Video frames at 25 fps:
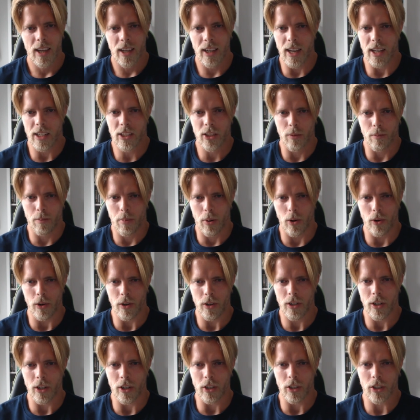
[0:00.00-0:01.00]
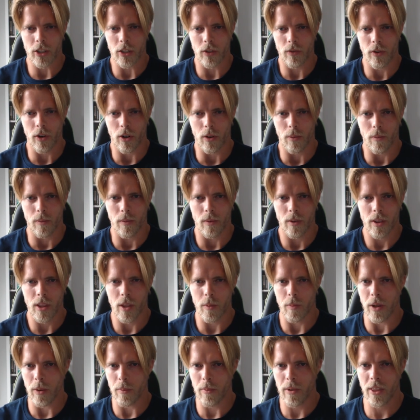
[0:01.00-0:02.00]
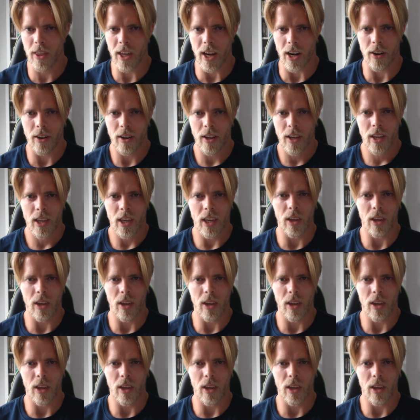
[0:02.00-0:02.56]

Get some pointers from the people there.